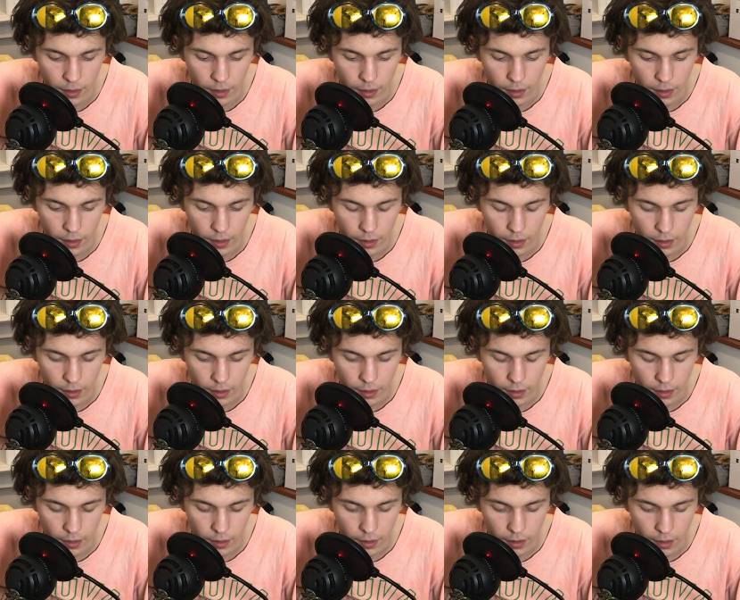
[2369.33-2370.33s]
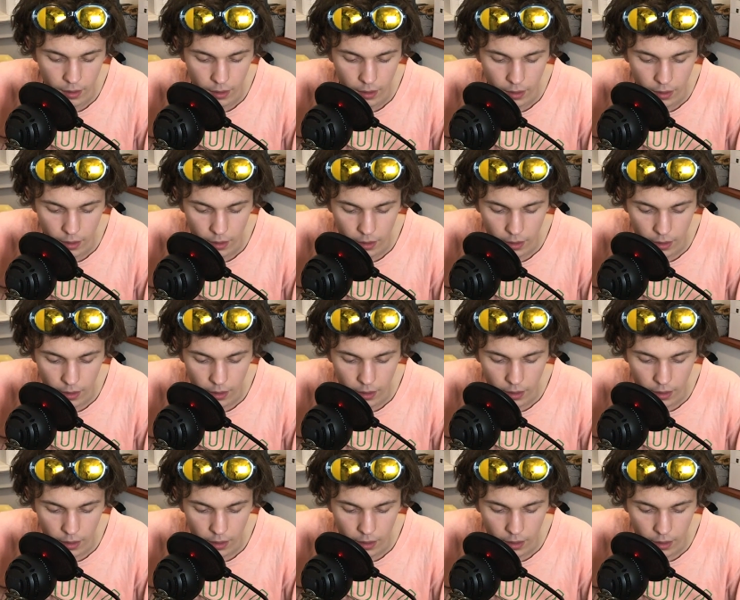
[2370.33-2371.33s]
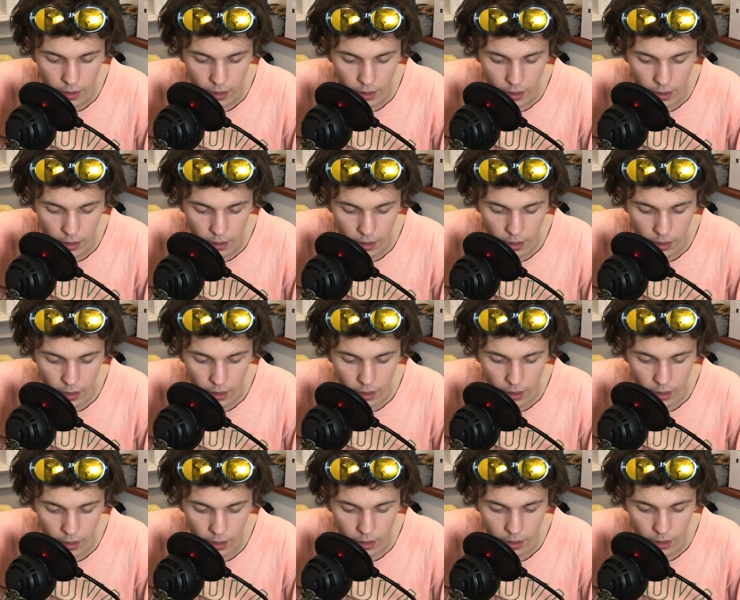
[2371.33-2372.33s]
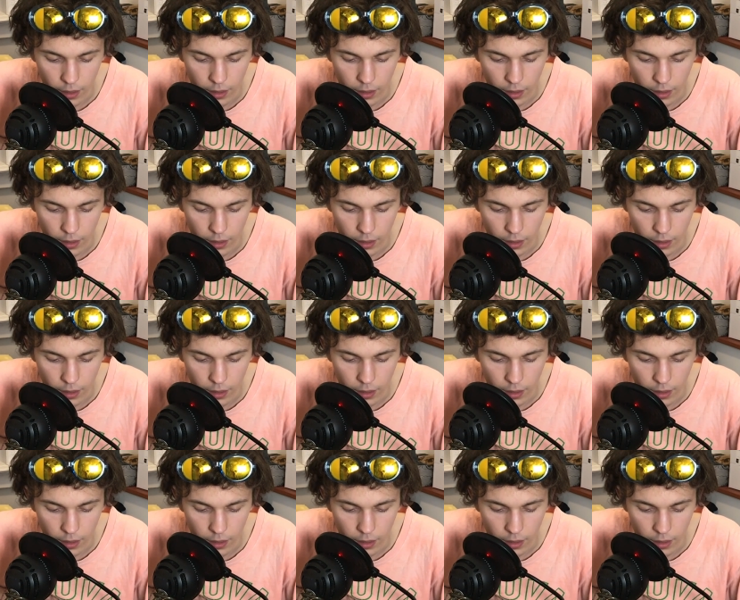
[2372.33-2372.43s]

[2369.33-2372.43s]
Nobody speaks.